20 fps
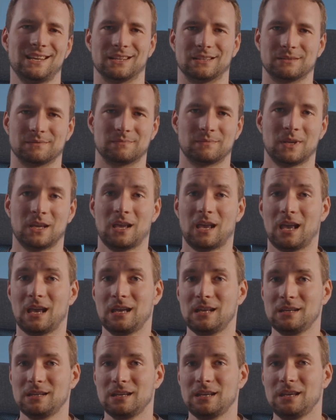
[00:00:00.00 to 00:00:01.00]
it.
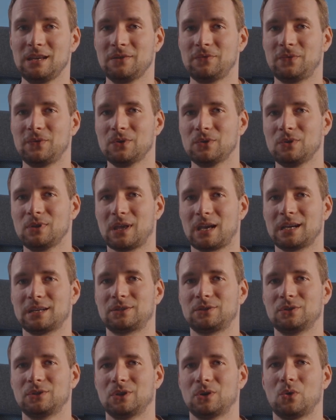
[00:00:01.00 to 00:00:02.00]
And if you
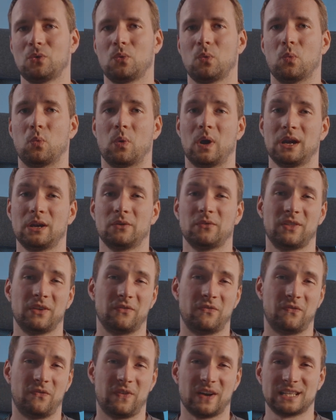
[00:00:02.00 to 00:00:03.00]
like to know one of
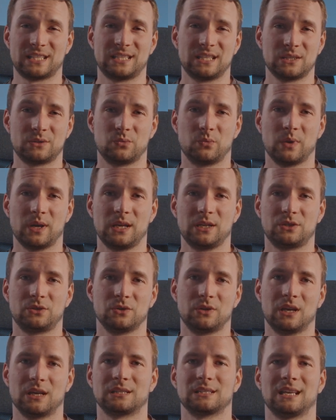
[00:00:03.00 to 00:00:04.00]
the fastest ways
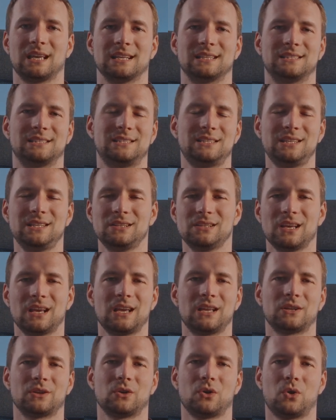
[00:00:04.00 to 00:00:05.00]
to get a teal
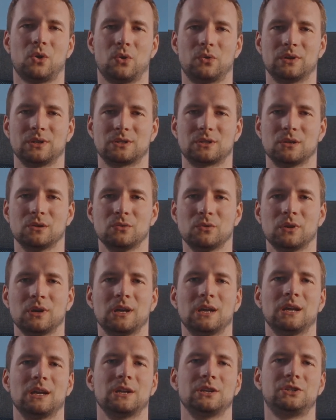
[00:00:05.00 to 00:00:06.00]
and orange look,
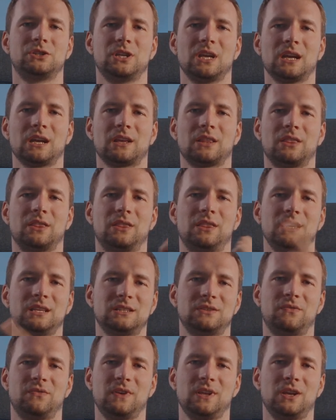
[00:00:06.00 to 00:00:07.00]
check
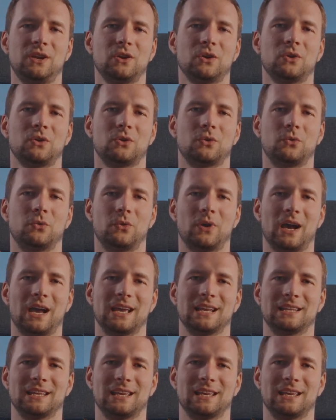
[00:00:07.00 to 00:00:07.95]
this video right